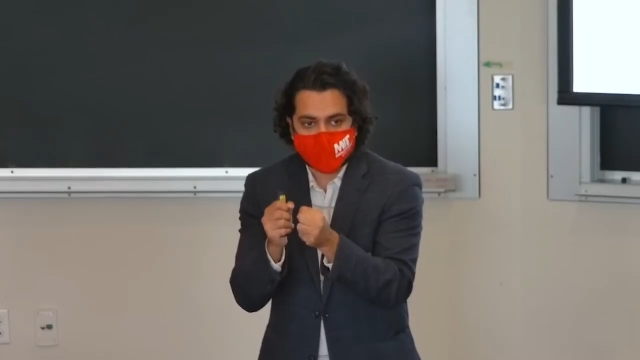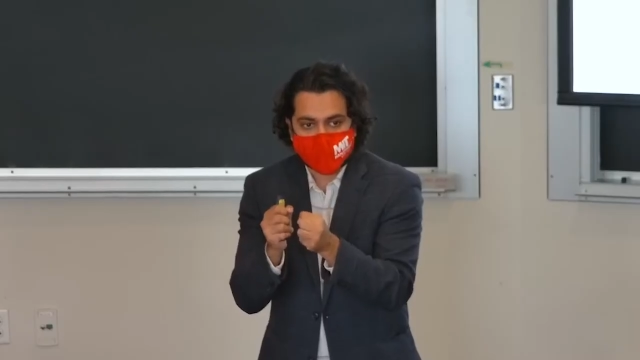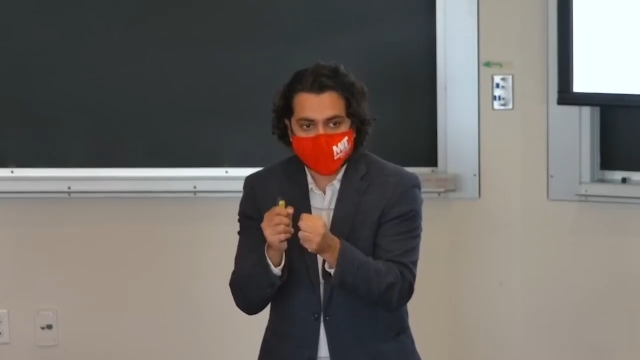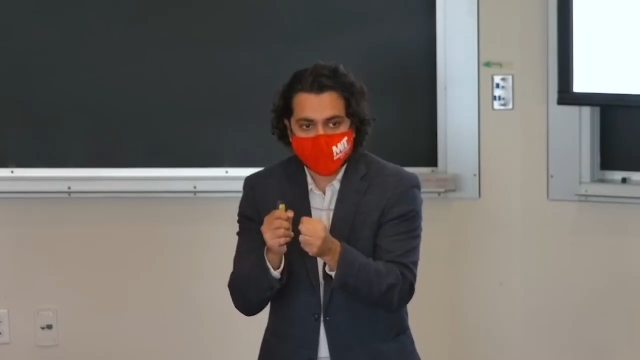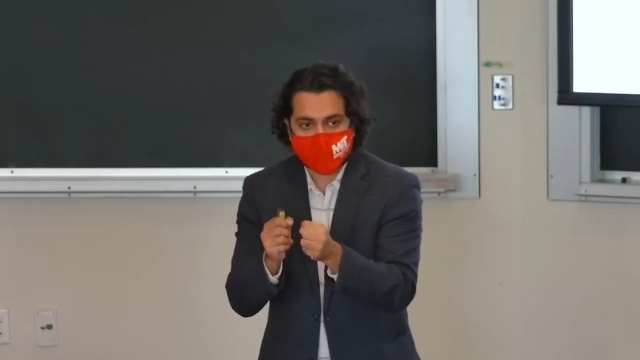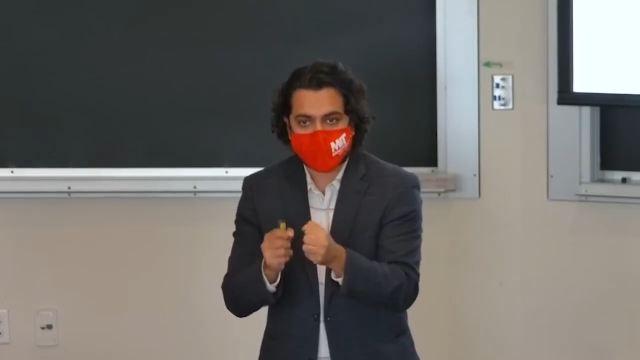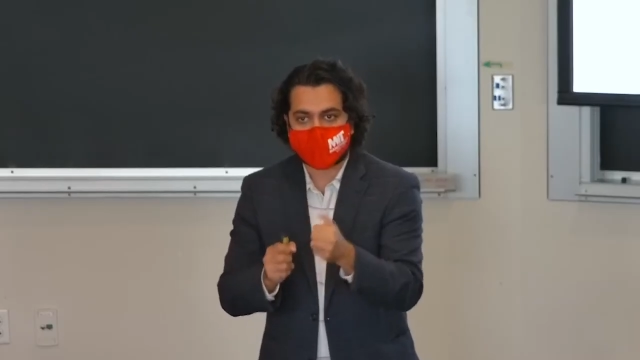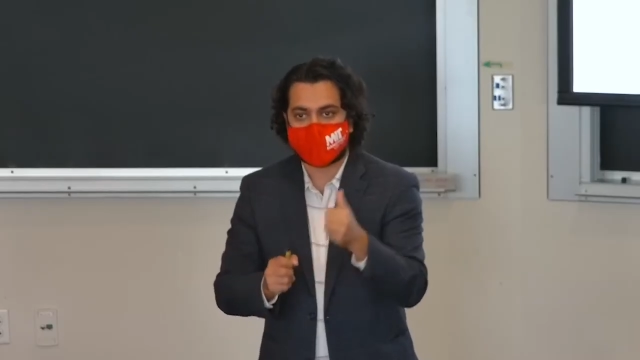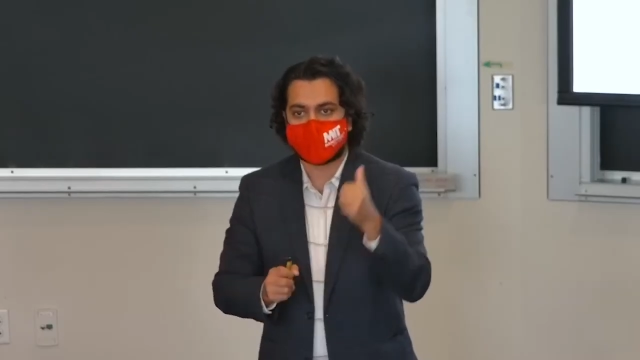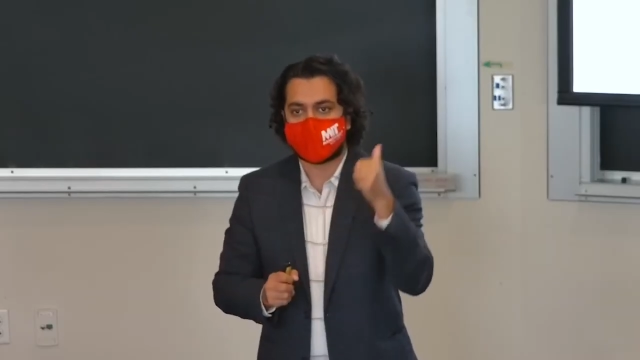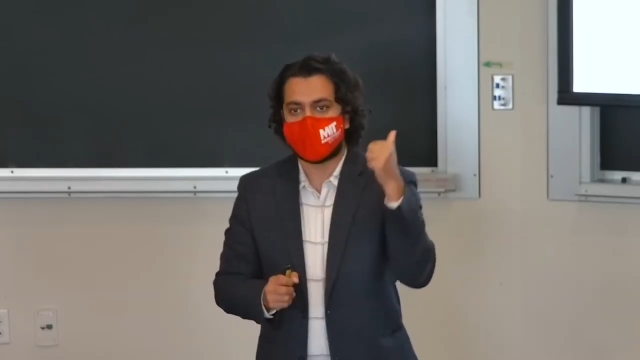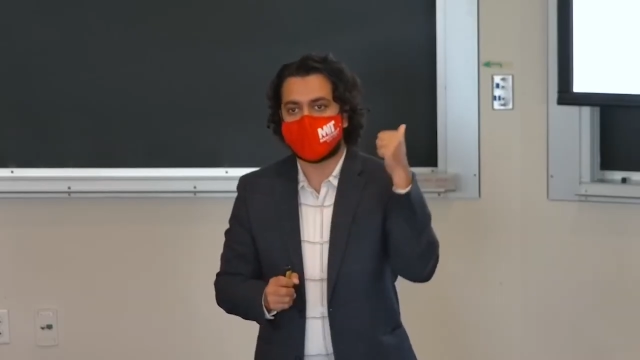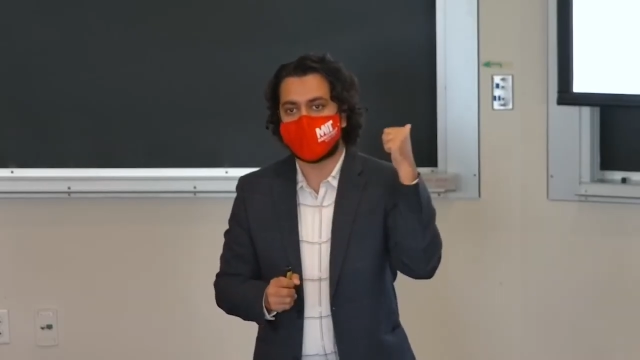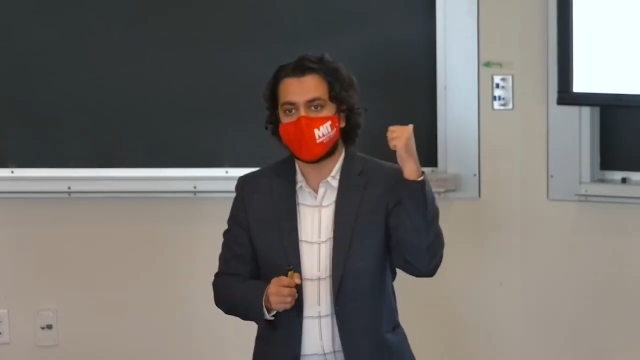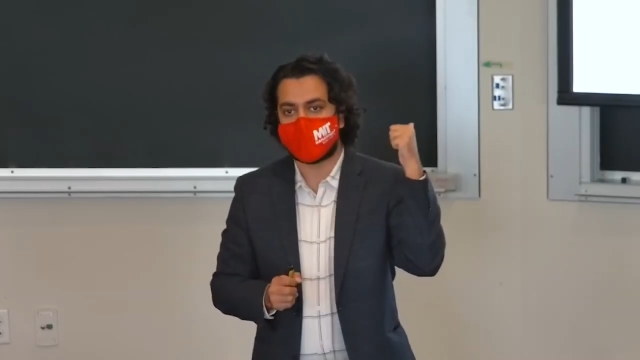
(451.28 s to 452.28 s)
purchased together,
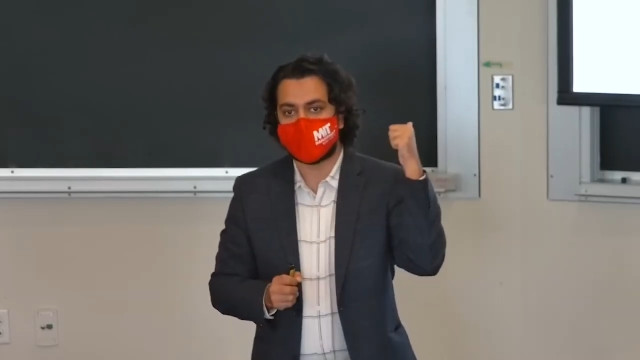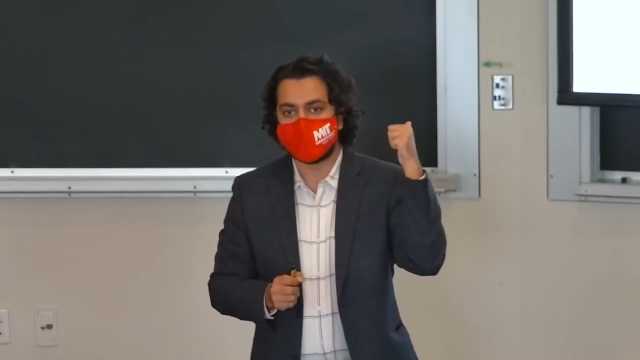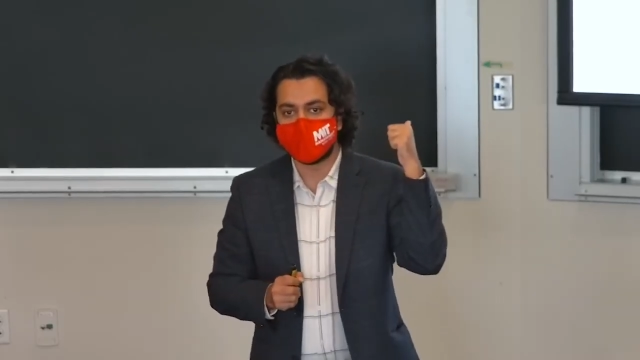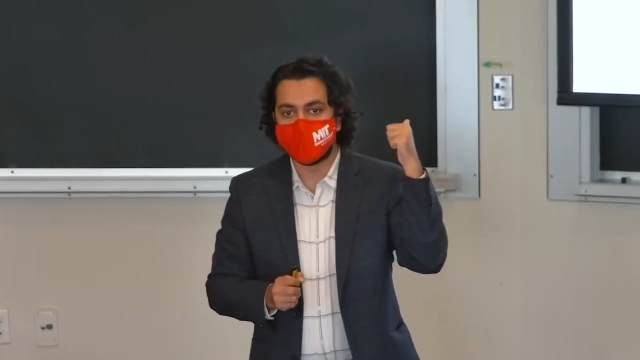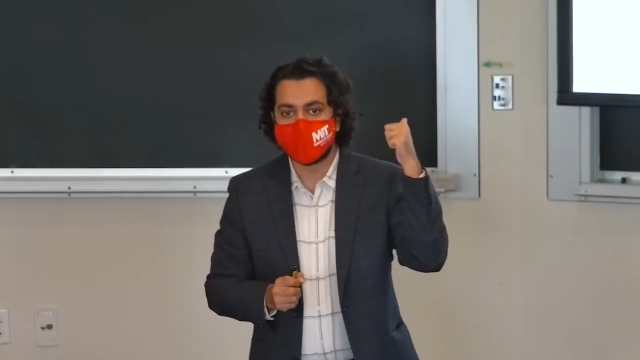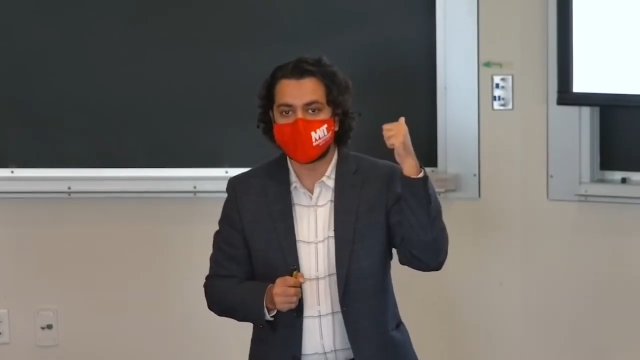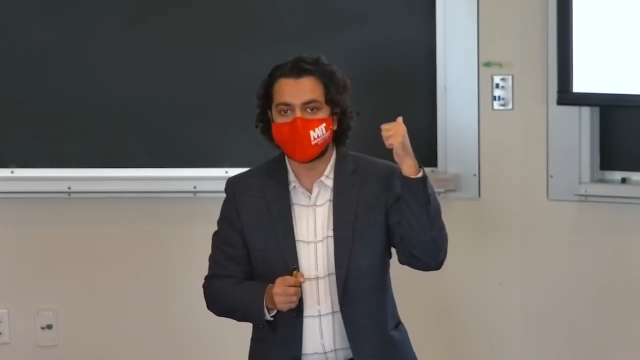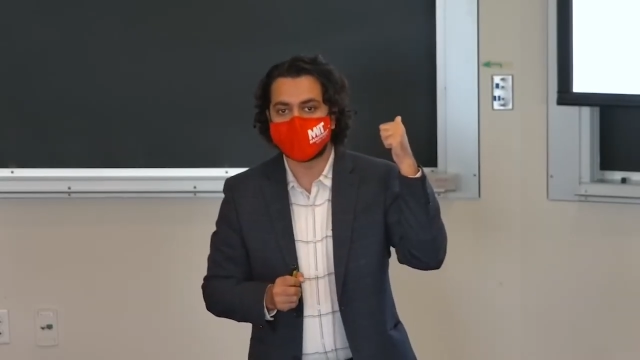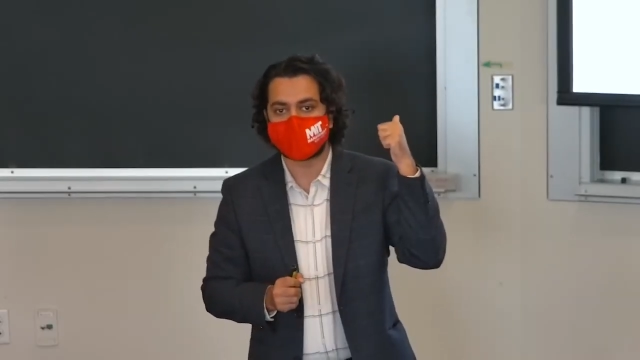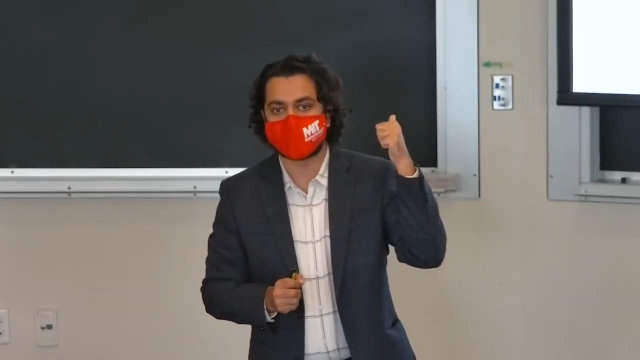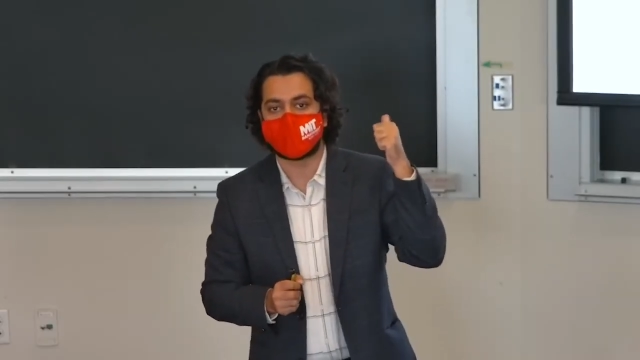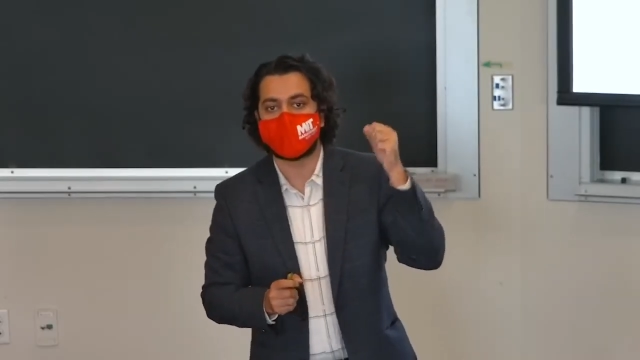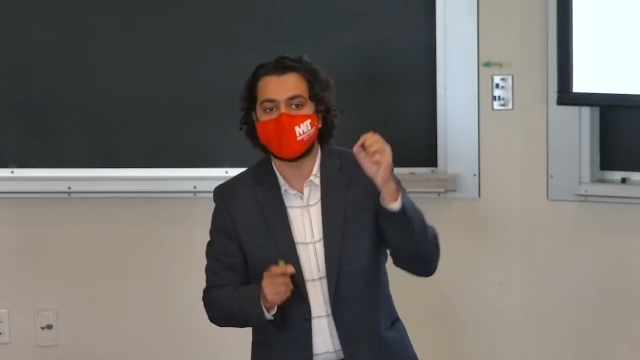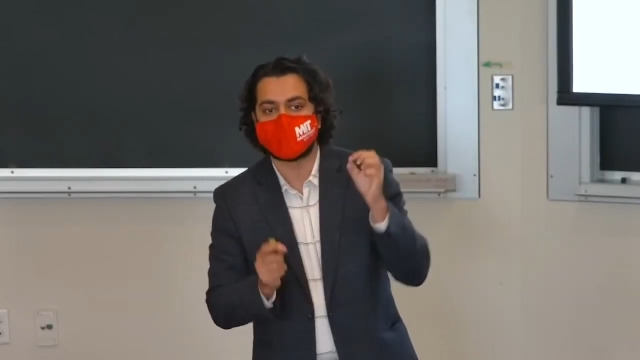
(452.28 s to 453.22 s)
I move those points